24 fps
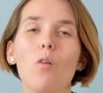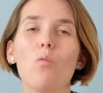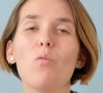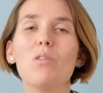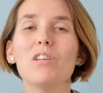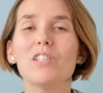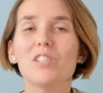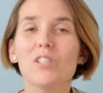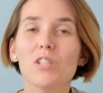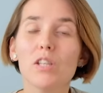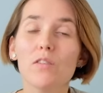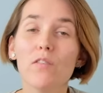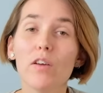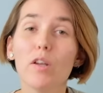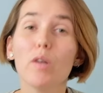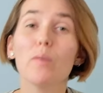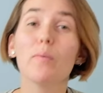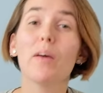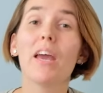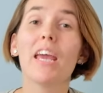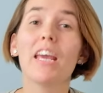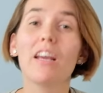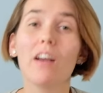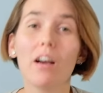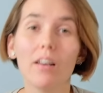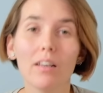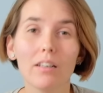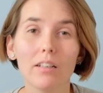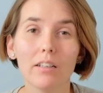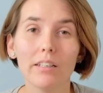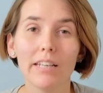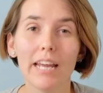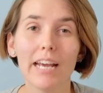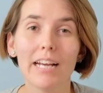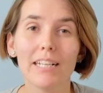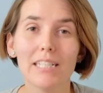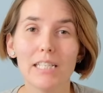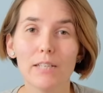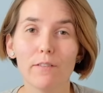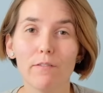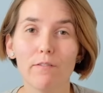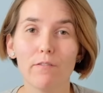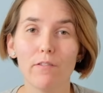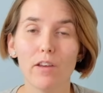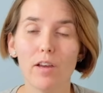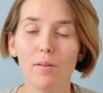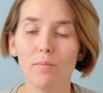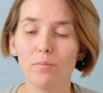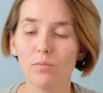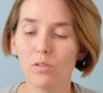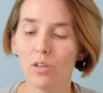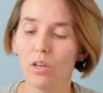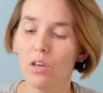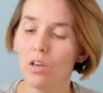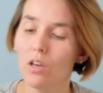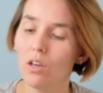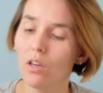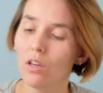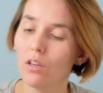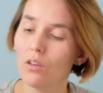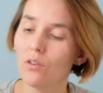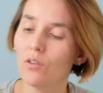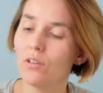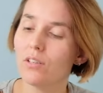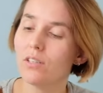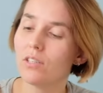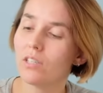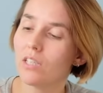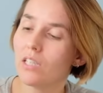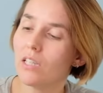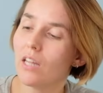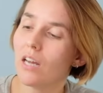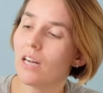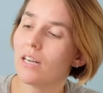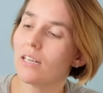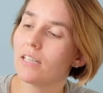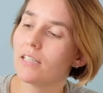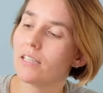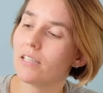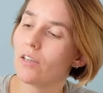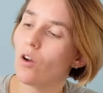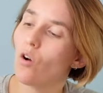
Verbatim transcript: Once you develop a color negative films, you can see there is